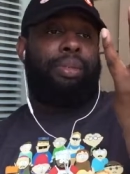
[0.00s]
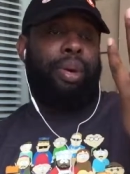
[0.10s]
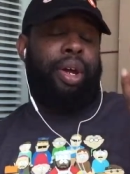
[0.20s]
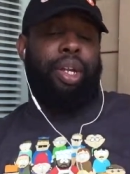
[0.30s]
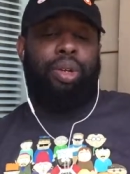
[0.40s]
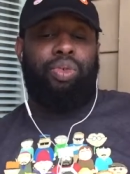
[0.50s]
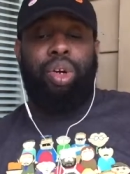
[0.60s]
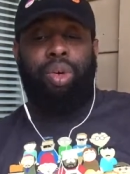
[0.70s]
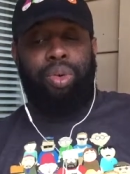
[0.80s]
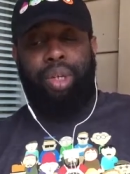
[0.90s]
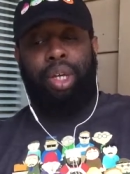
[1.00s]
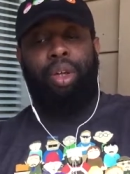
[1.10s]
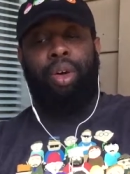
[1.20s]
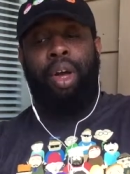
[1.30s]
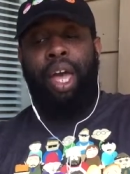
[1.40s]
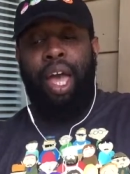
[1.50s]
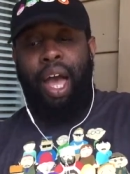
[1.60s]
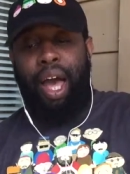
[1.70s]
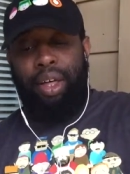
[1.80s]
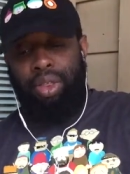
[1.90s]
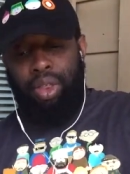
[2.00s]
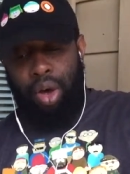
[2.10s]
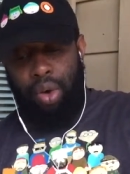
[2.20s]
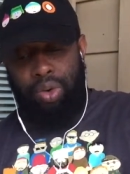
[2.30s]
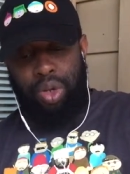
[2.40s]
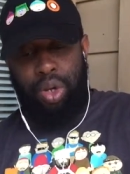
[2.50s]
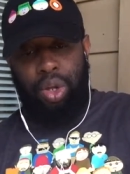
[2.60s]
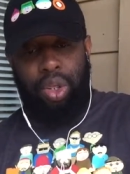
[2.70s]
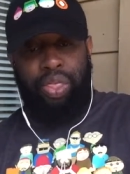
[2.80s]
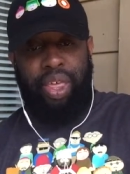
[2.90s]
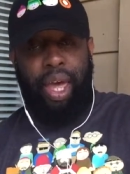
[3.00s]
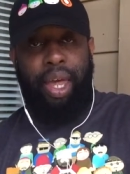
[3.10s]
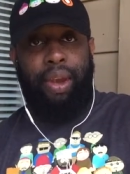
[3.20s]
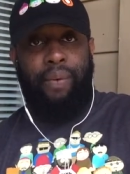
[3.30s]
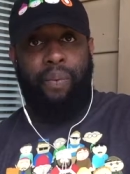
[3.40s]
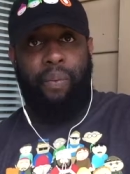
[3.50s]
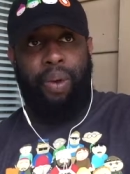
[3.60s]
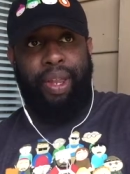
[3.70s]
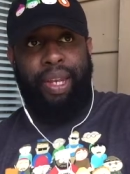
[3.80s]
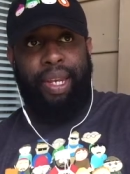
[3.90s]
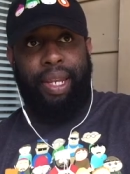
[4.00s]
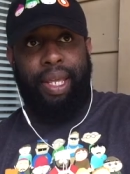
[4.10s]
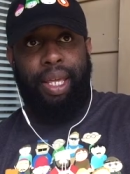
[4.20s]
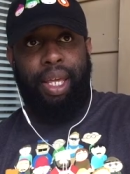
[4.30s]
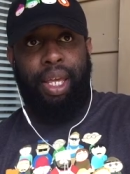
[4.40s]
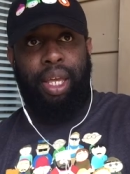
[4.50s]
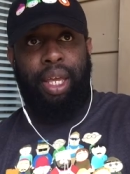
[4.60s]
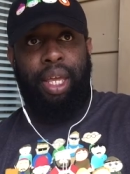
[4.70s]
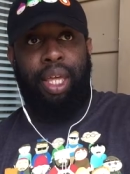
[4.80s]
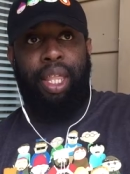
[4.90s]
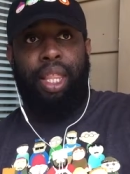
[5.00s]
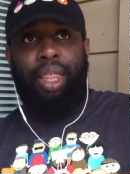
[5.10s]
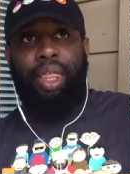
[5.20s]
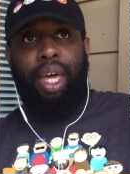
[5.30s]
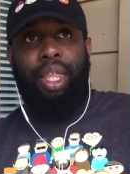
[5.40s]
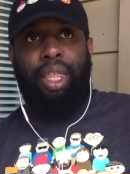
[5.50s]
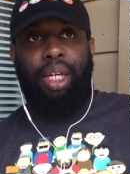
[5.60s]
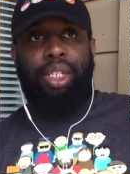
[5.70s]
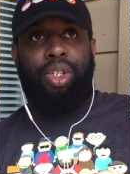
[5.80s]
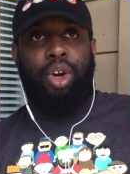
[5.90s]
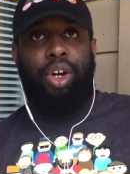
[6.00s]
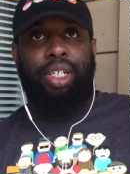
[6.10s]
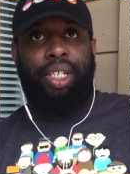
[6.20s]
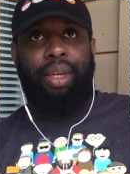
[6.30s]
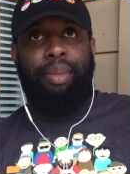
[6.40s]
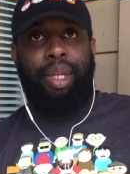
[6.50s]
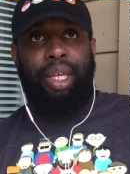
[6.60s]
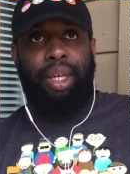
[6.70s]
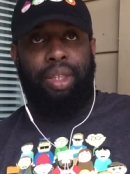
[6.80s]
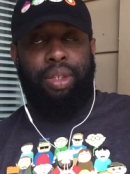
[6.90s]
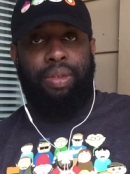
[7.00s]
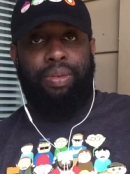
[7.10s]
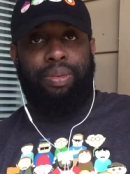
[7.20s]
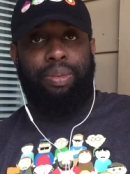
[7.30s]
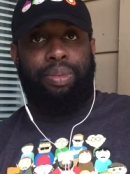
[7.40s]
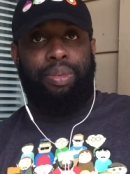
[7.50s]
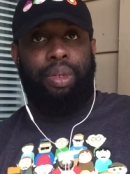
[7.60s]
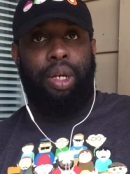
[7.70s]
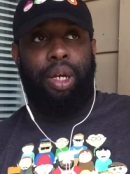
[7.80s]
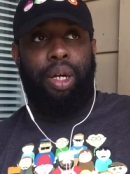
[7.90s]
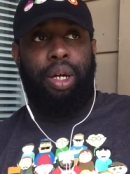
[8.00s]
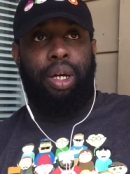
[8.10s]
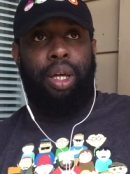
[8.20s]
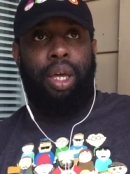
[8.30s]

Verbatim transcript: apparently wrong. You know, I thought that when they they start teaming together. Uh,